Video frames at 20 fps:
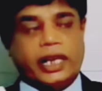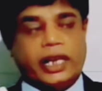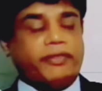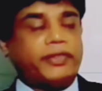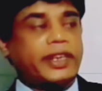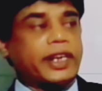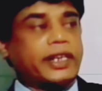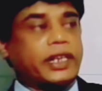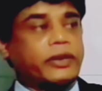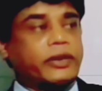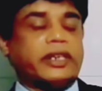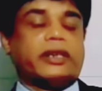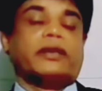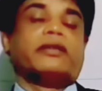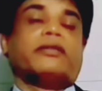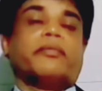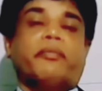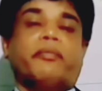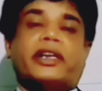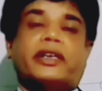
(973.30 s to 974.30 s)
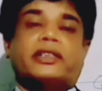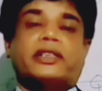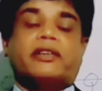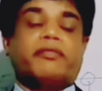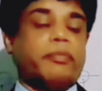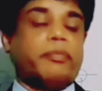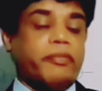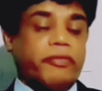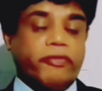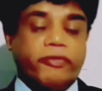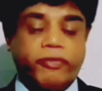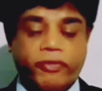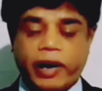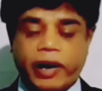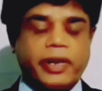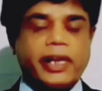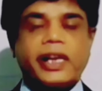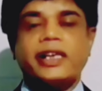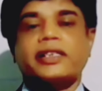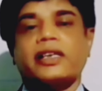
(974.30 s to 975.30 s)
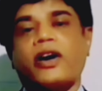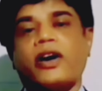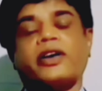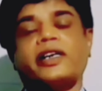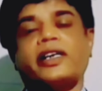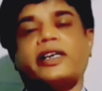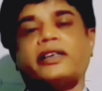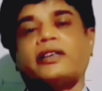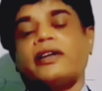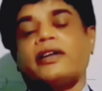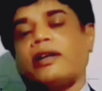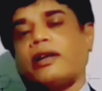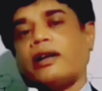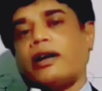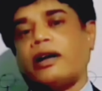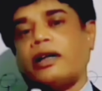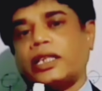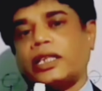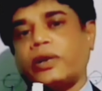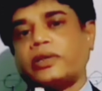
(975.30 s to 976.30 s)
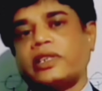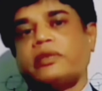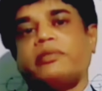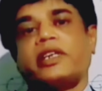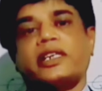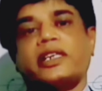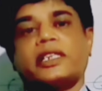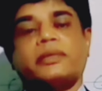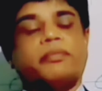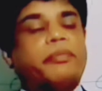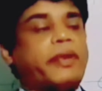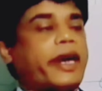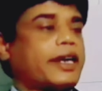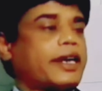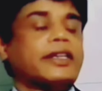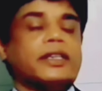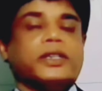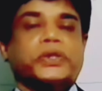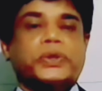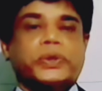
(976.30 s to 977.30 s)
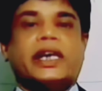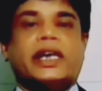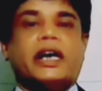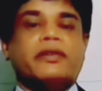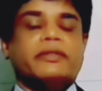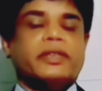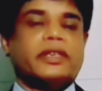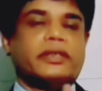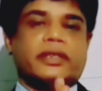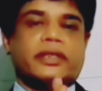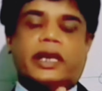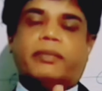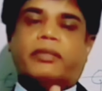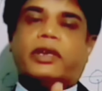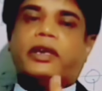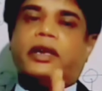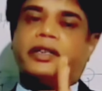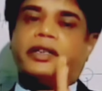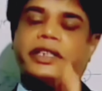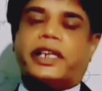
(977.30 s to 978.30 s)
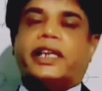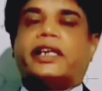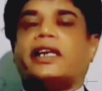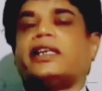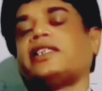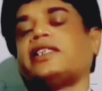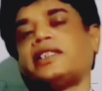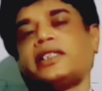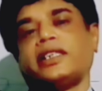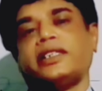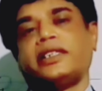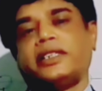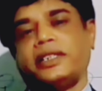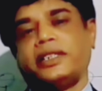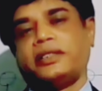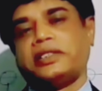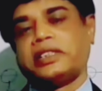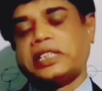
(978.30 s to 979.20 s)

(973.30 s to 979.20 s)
If the 1000 meters of fabric is ordered, all 1000 meters fabric should have the same shade consistency.